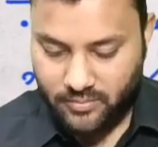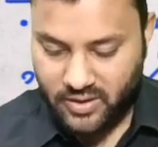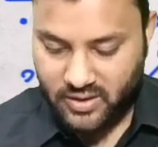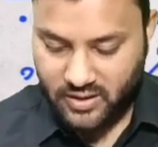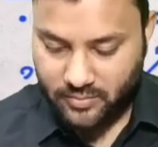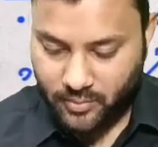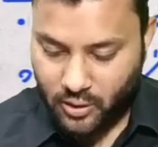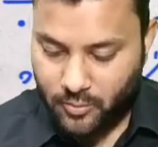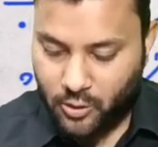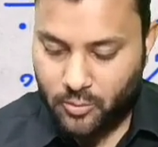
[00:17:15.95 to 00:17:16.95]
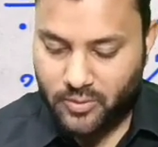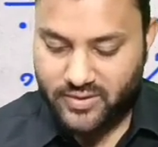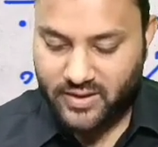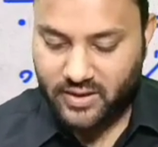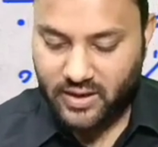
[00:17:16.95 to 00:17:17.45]
But small bowel
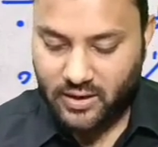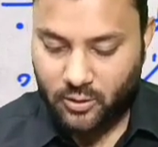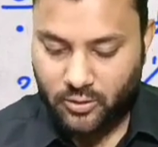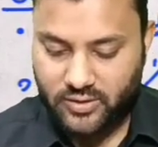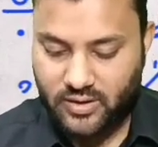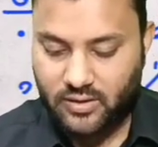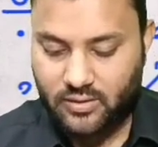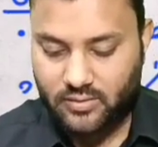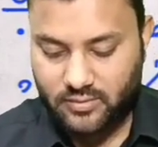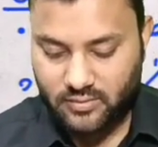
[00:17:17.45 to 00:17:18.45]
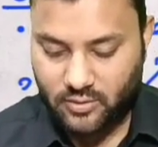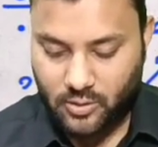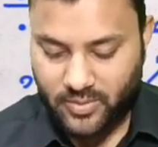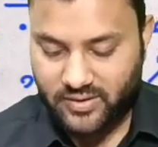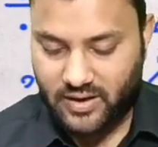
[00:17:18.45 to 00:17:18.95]
mesentery are not the
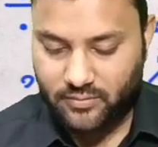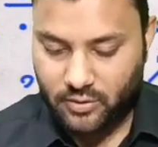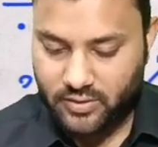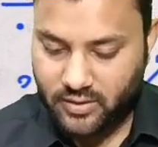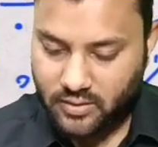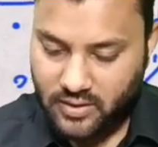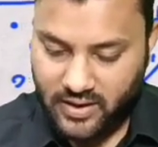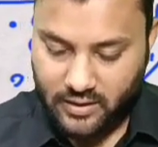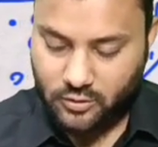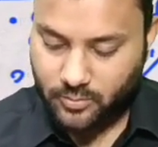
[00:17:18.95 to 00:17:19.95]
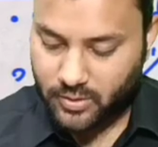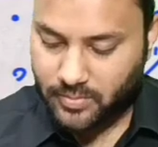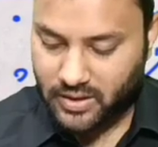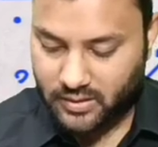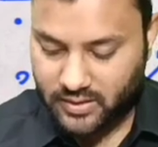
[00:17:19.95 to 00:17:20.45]
common site for the ectopic
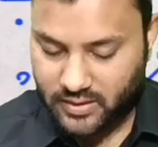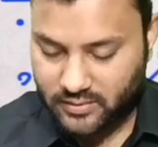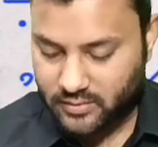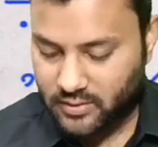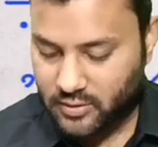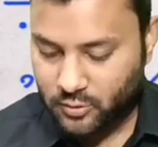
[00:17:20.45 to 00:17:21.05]
pancreas.